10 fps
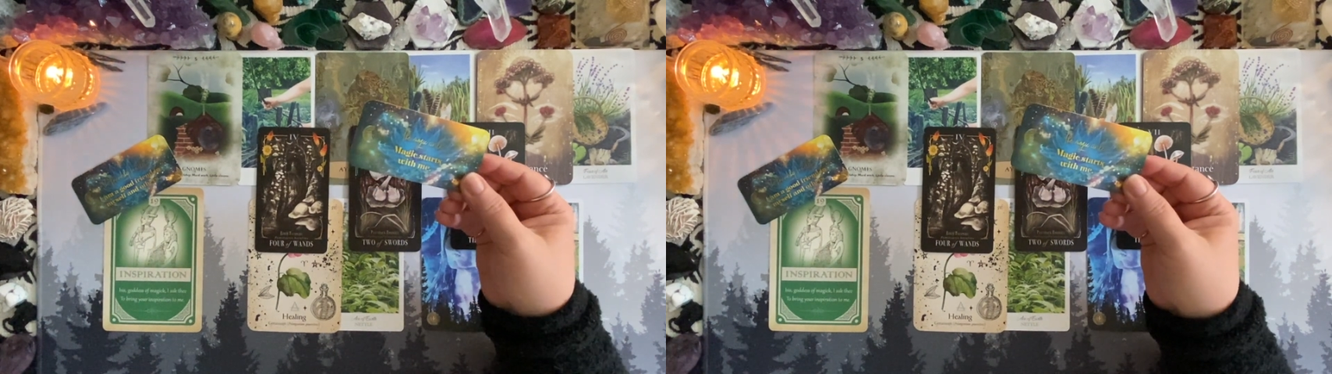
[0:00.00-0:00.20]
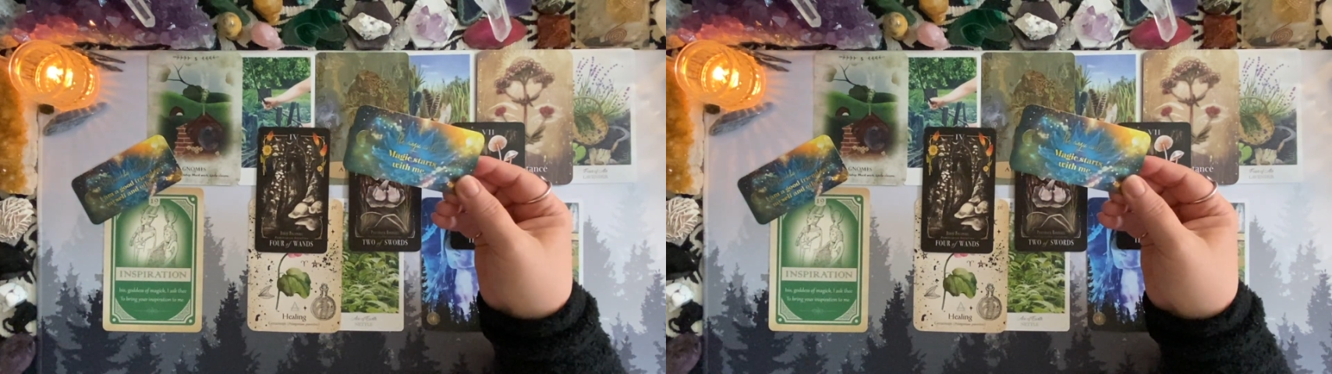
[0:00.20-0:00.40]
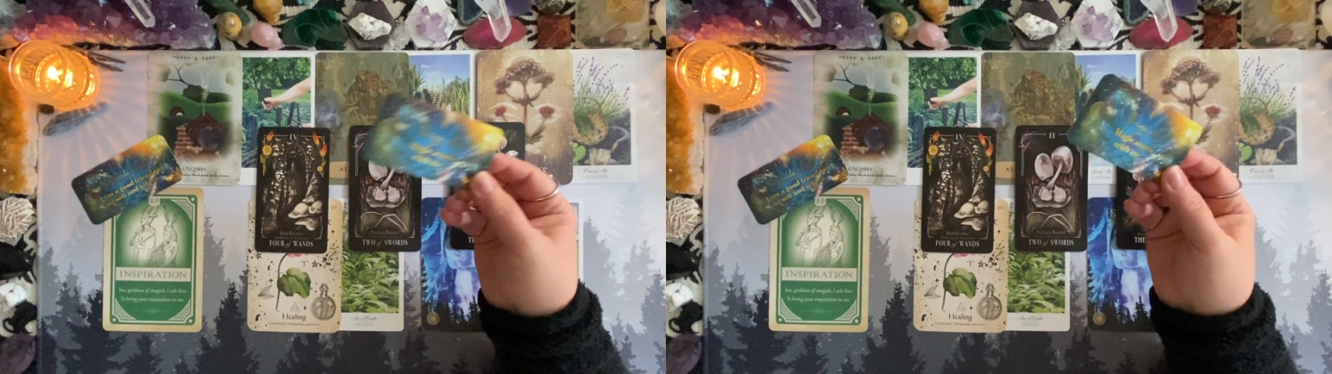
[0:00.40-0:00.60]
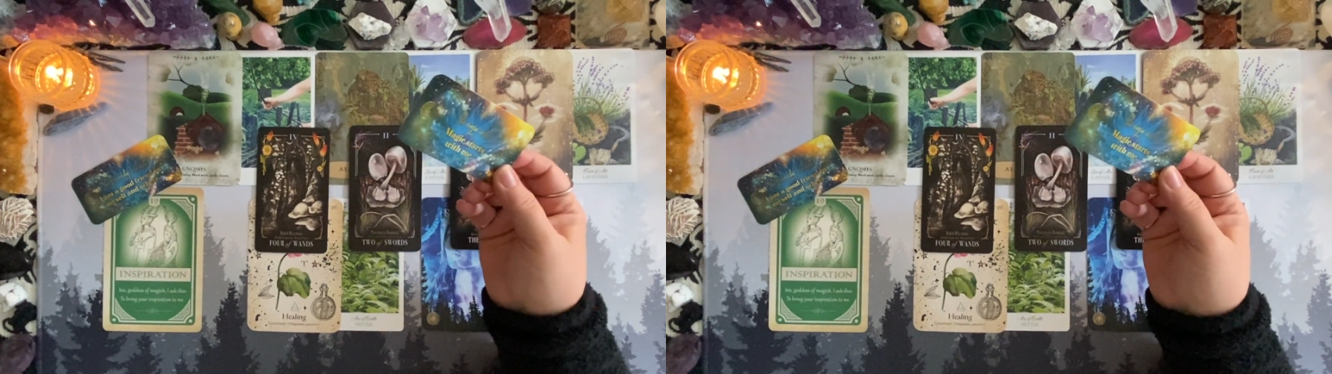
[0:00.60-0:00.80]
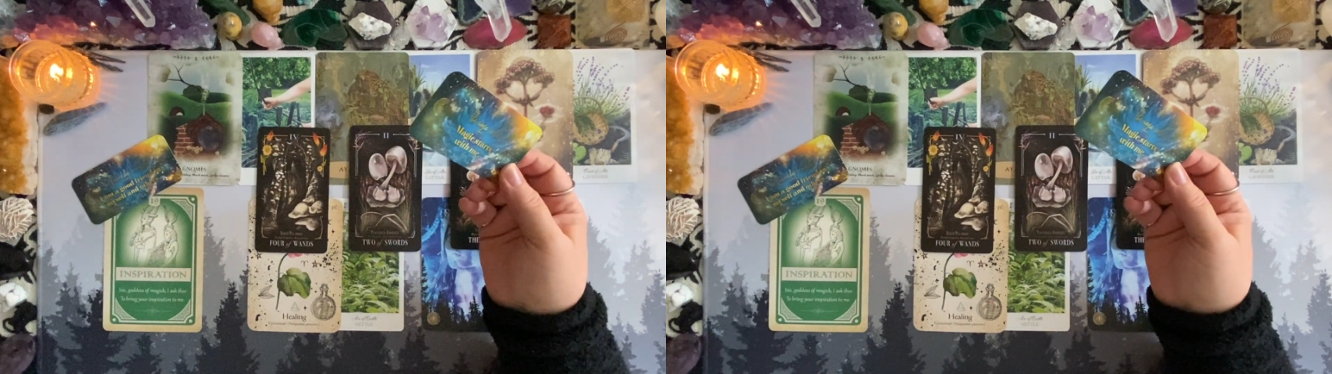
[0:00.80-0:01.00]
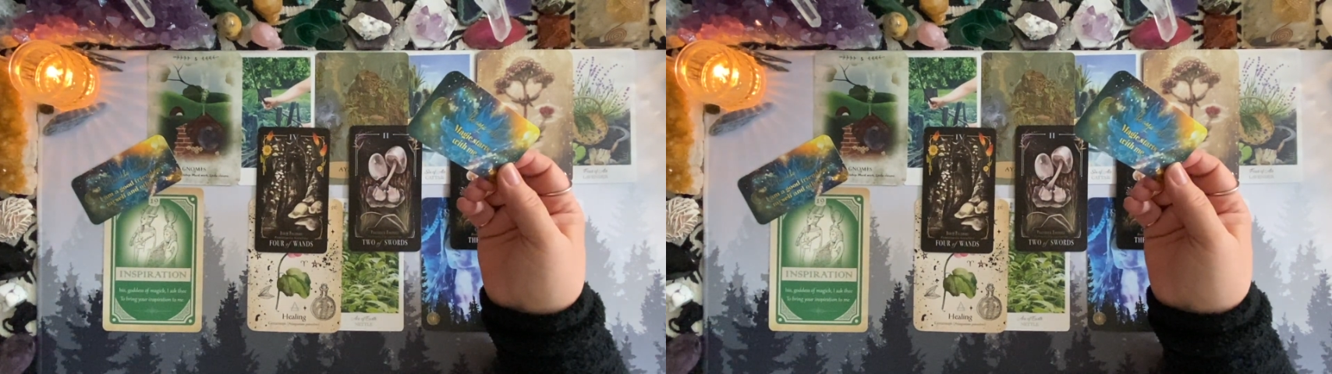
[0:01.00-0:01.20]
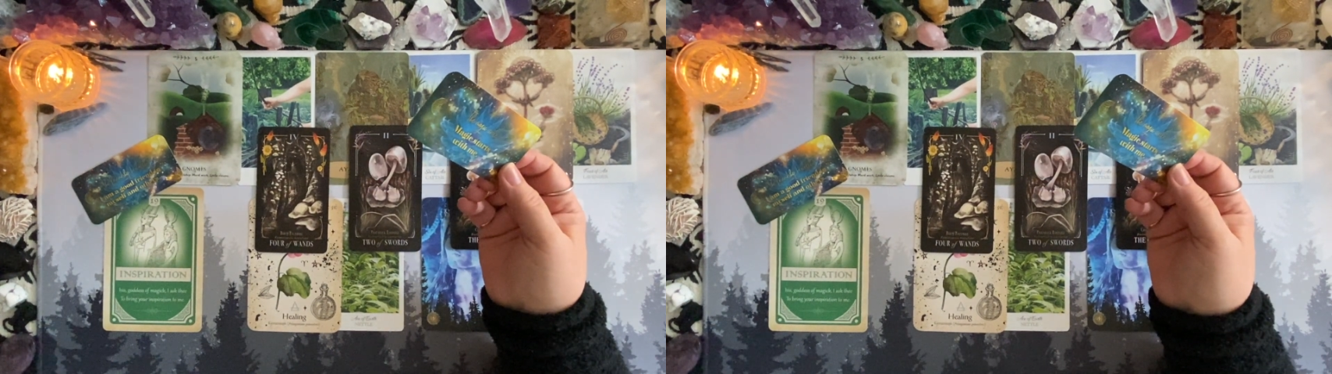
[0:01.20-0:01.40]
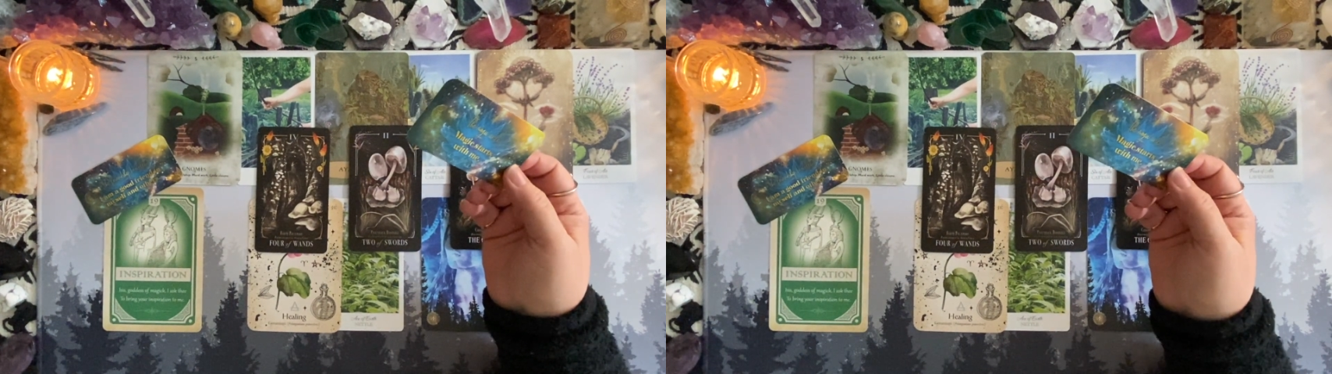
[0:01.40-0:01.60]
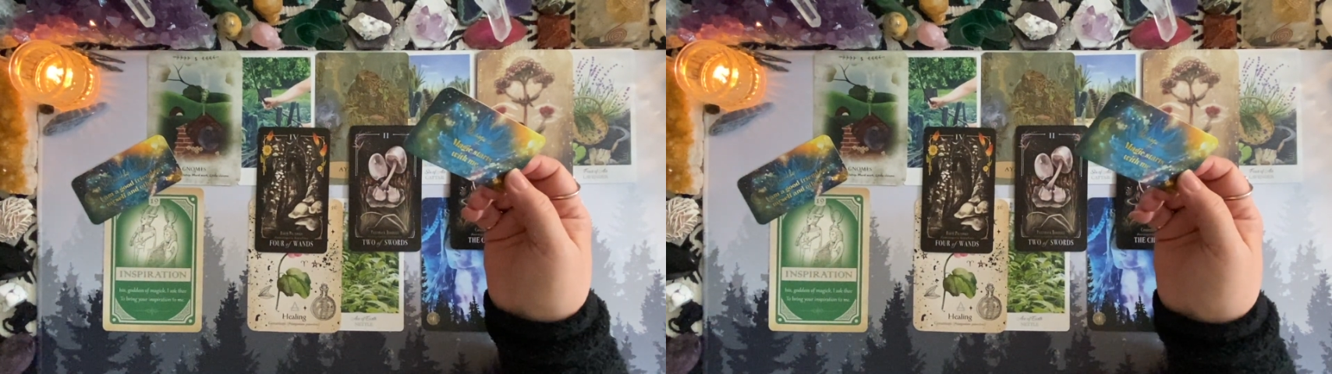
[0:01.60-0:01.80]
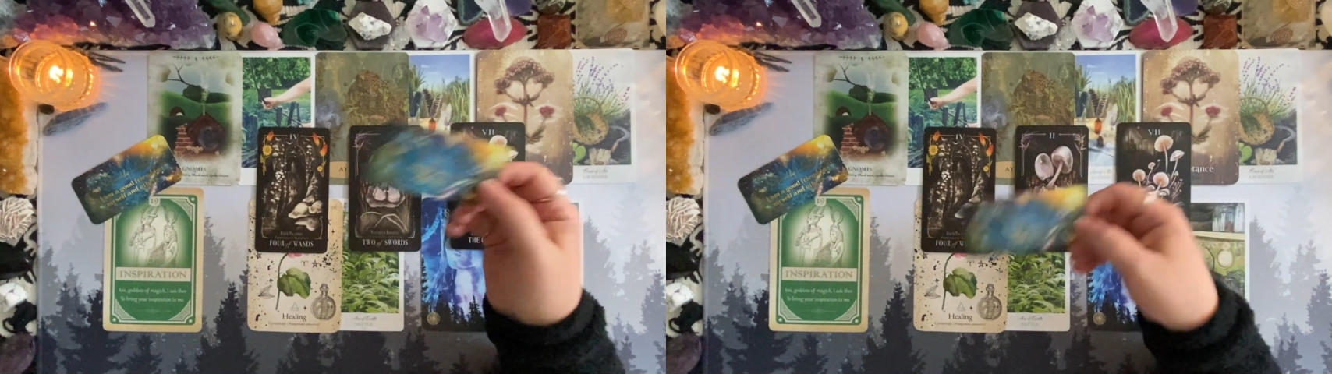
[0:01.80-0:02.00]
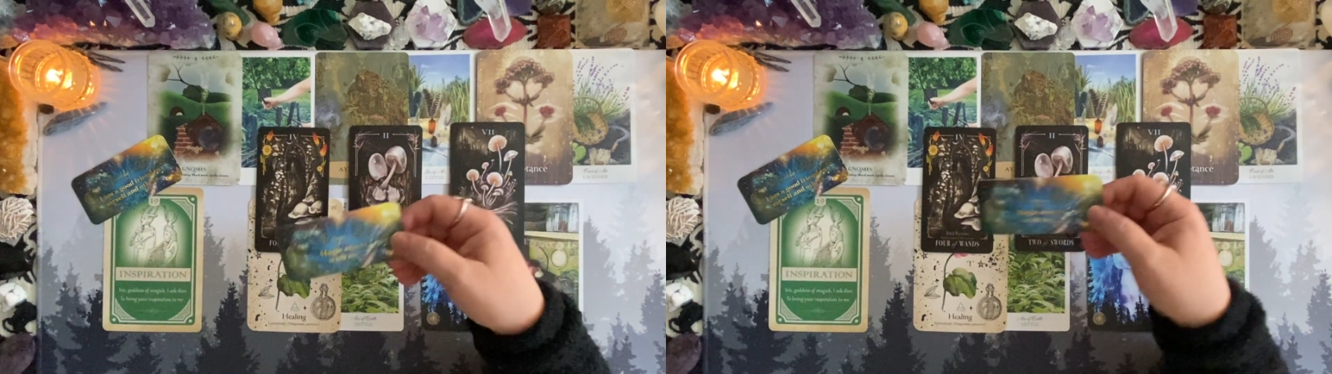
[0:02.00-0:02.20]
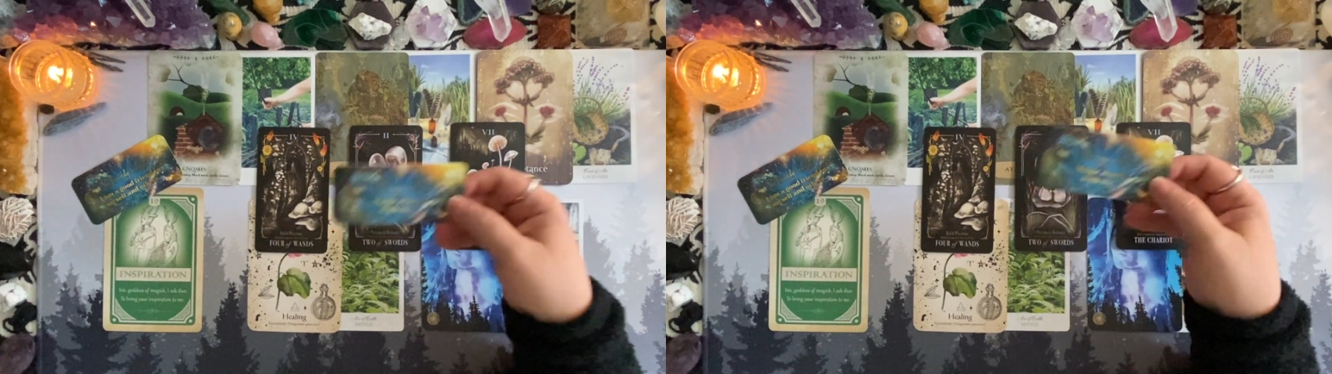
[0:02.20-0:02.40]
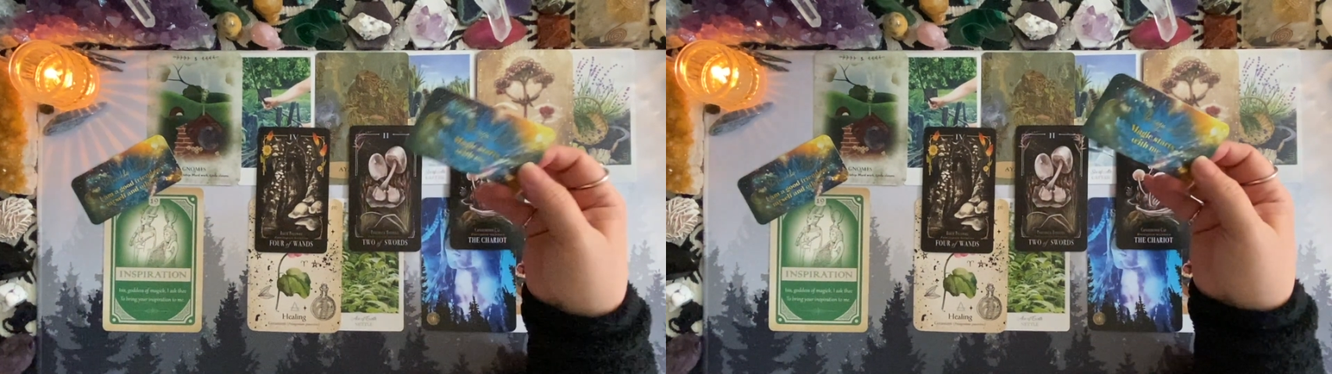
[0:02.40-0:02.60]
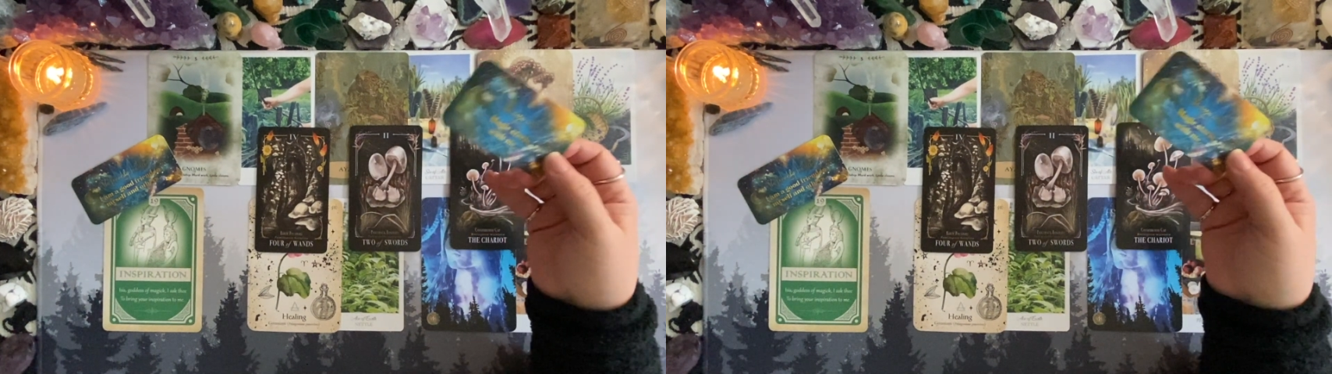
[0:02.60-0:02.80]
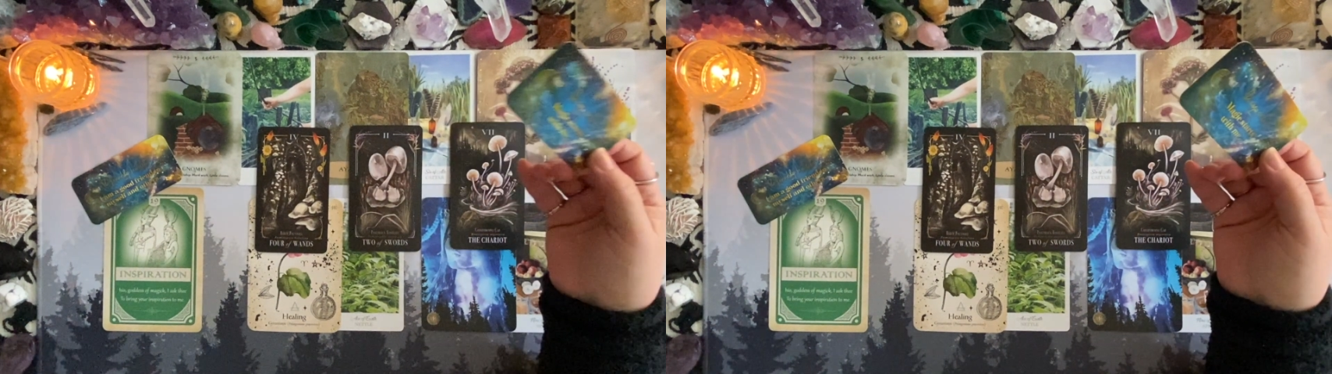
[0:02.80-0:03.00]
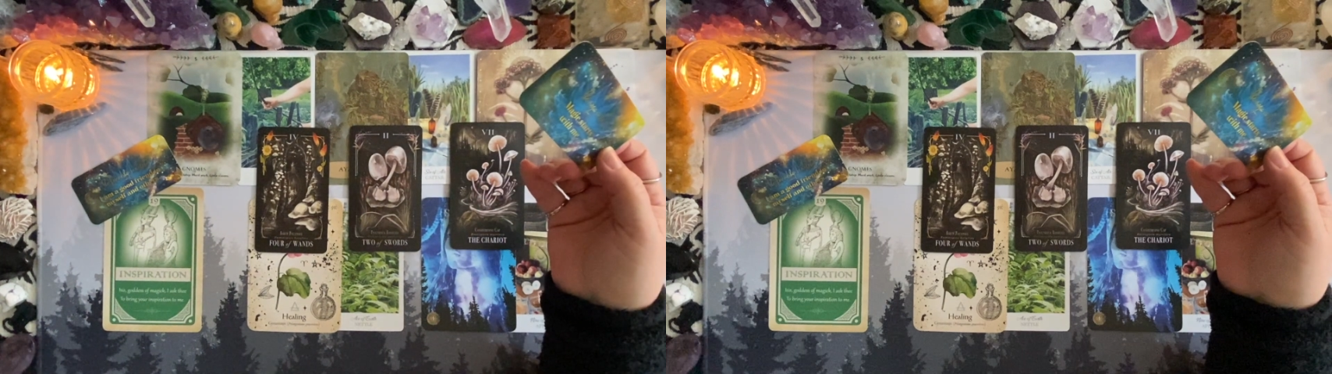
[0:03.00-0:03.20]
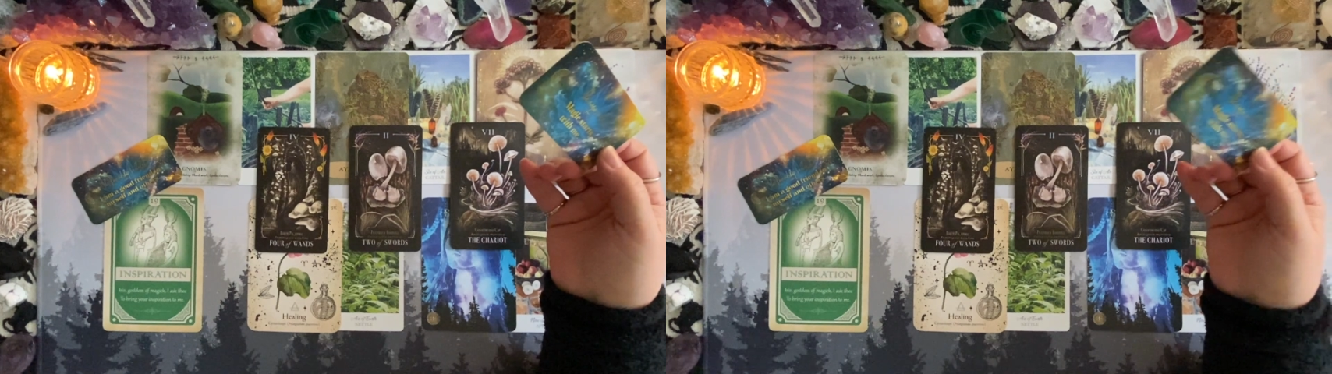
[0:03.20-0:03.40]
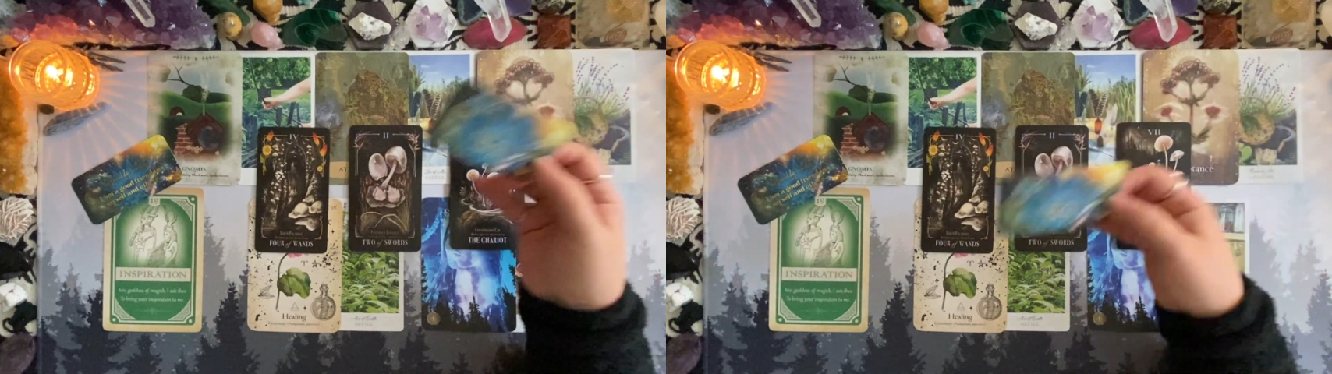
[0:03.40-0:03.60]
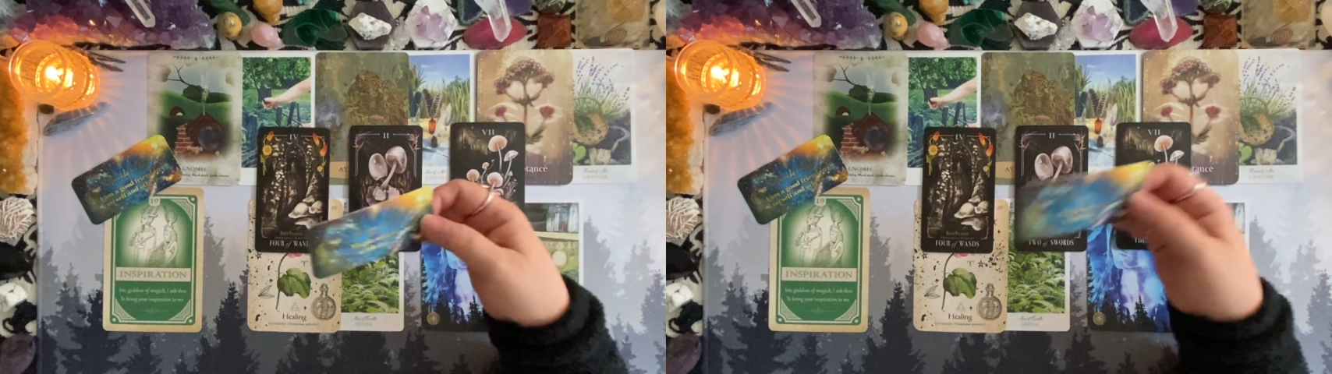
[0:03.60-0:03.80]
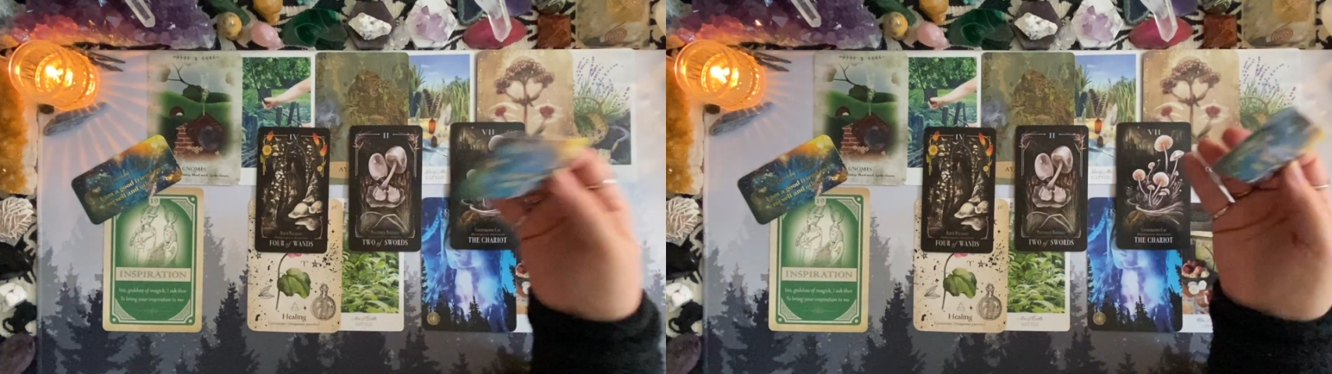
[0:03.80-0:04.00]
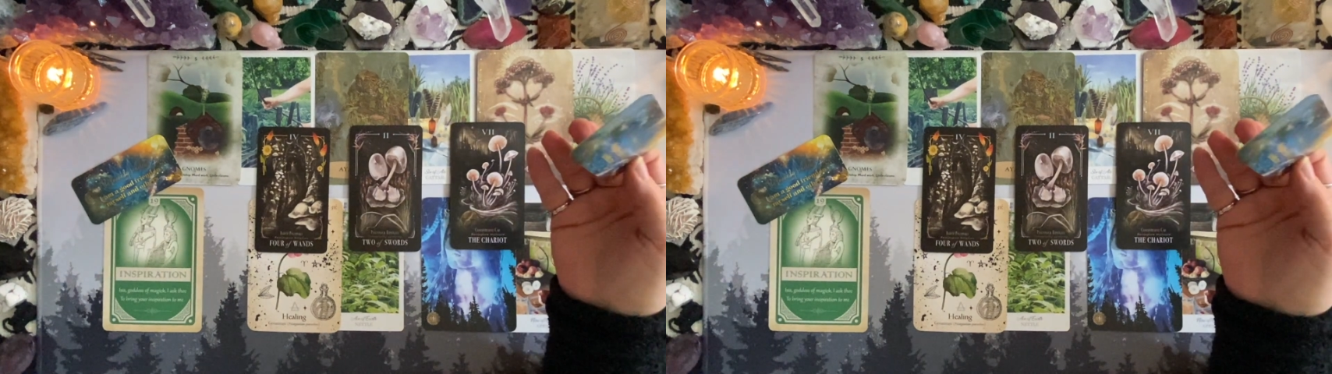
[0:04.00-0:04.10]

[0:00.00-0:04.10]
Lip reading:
[unreadable: no face in view]